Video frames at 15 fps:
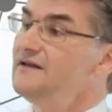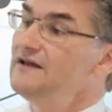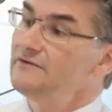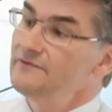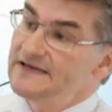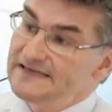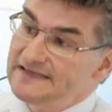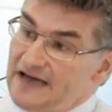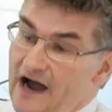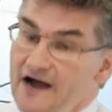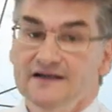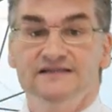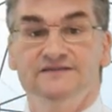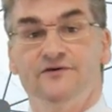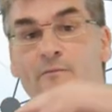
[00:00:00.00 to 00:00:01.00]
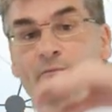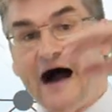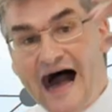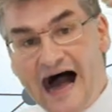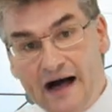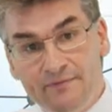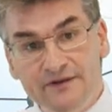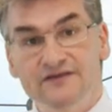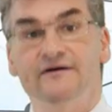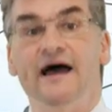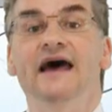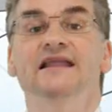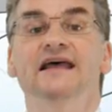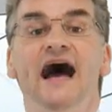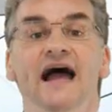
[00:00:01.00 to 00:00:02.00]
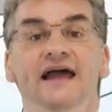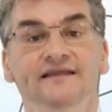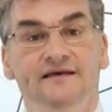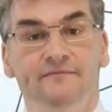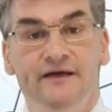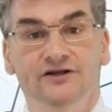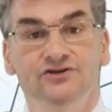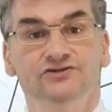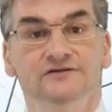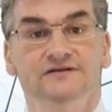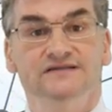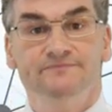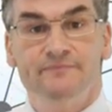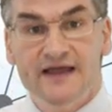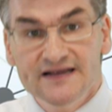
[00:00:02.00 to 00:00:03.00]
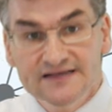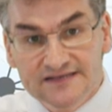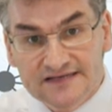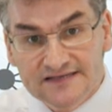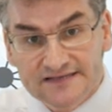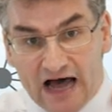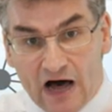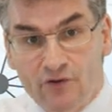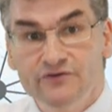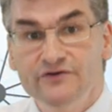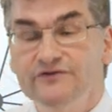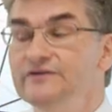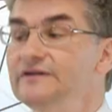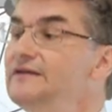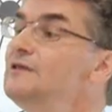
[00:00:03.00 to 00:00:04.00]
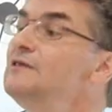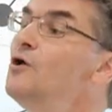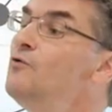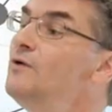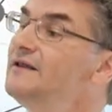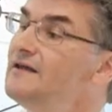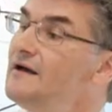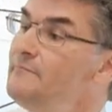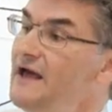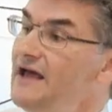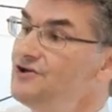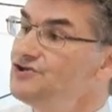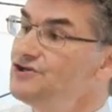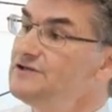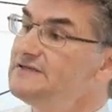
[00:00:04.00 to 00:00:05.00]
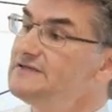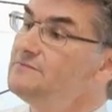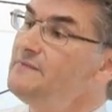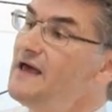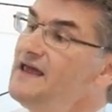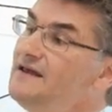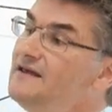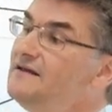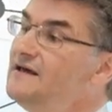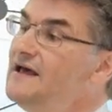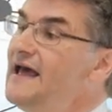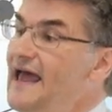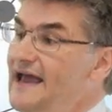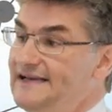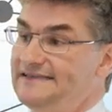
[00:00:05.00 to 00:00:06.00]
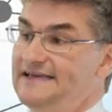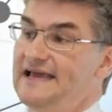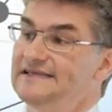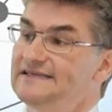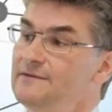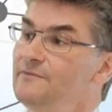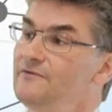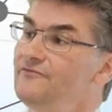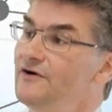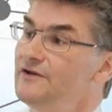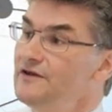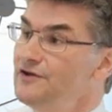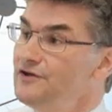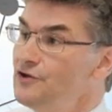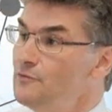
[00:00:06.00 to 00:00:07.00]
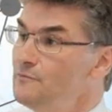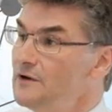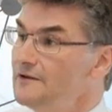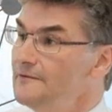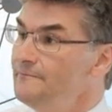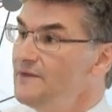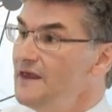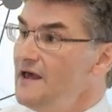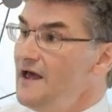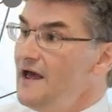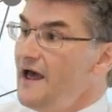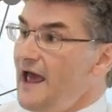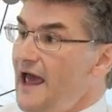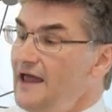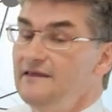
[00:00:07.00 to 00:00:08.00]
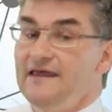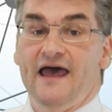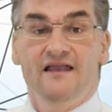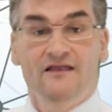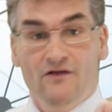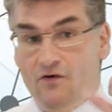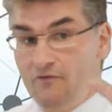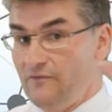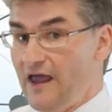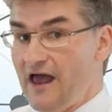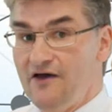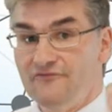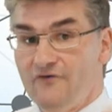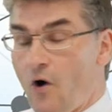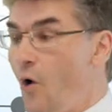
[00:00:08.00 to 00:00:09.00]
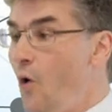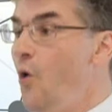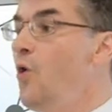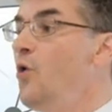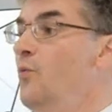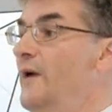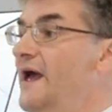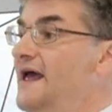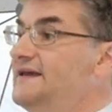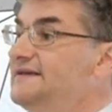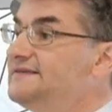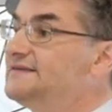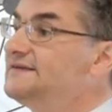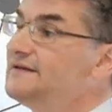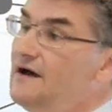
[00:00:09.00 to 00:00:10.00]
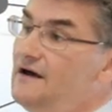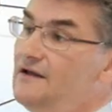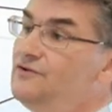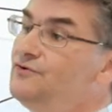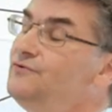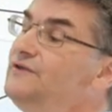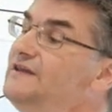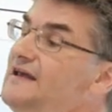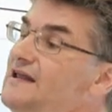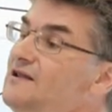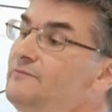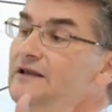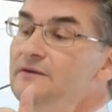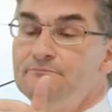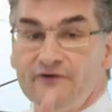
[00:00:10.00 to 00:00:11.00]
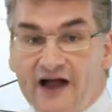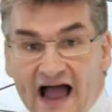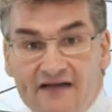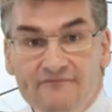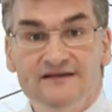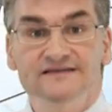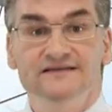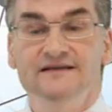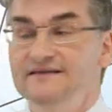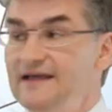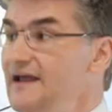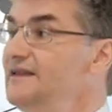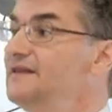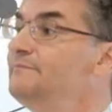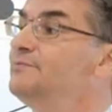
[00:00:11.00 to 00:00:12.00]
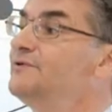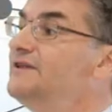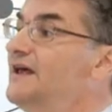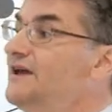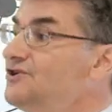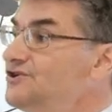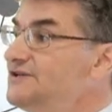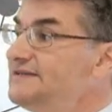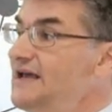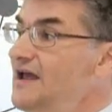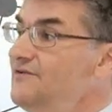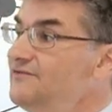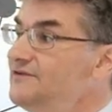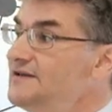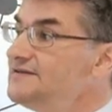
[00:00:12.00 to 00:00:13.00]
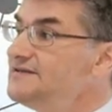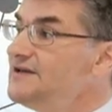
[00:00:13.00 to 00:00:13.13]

the results from arbitrarily high dimensional spaces down into the lower dimensions to make it accessible for the human. And then we have always to deal with privacy, data protection, safety and